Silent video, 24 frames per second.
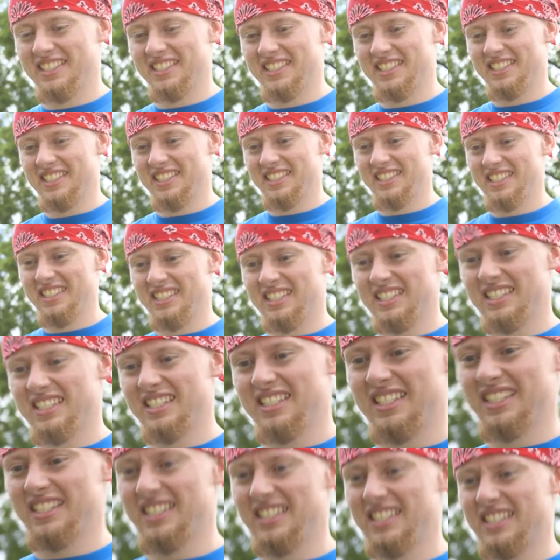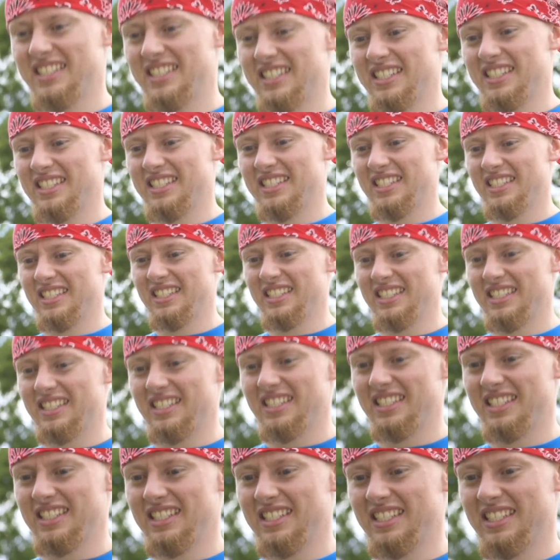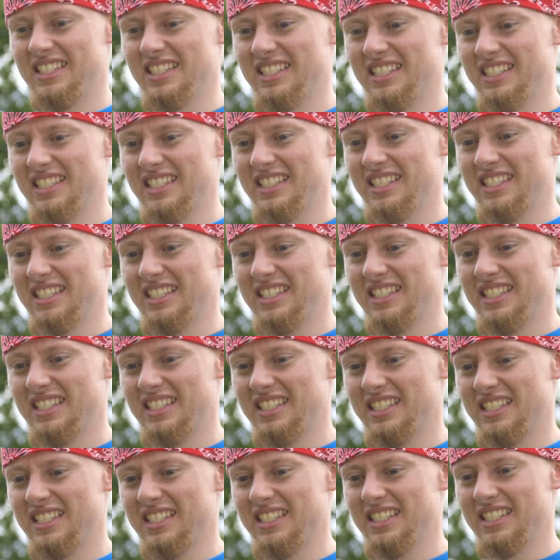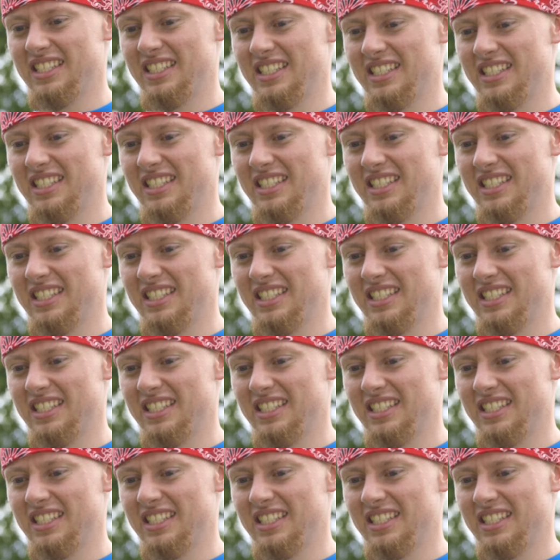No one is speaking in this clip.